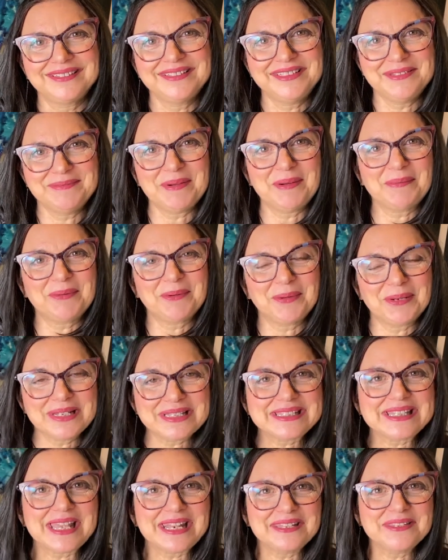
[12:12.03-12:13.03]
You remember what it
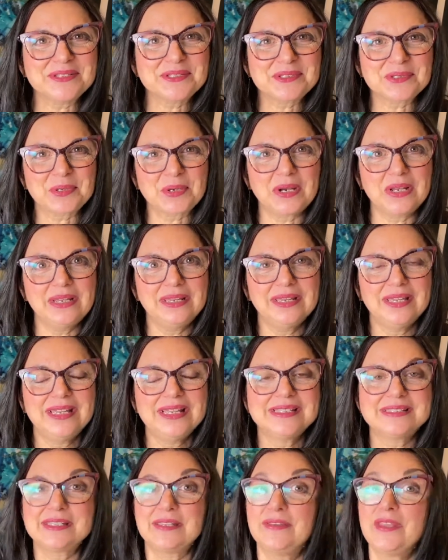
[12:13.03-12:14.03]
said in the story? It
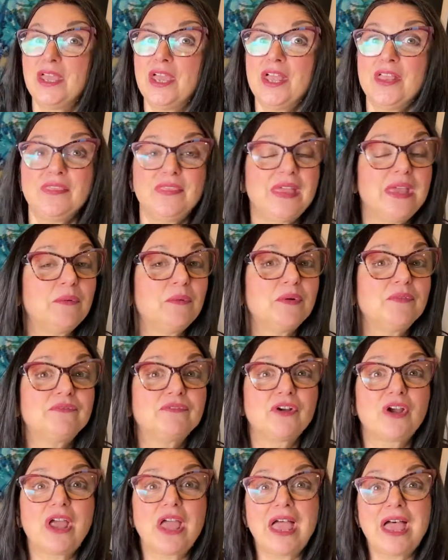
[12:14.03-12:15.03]
said they would
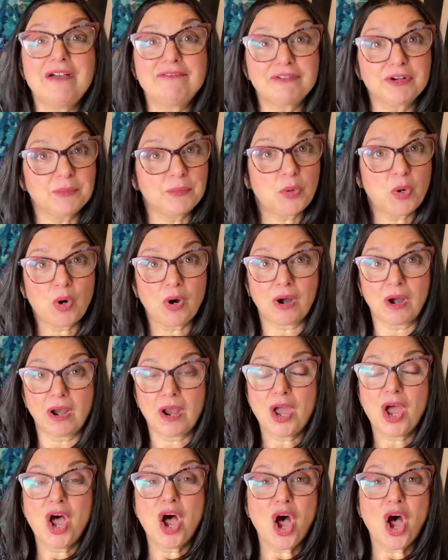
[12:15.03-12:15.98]
forevermore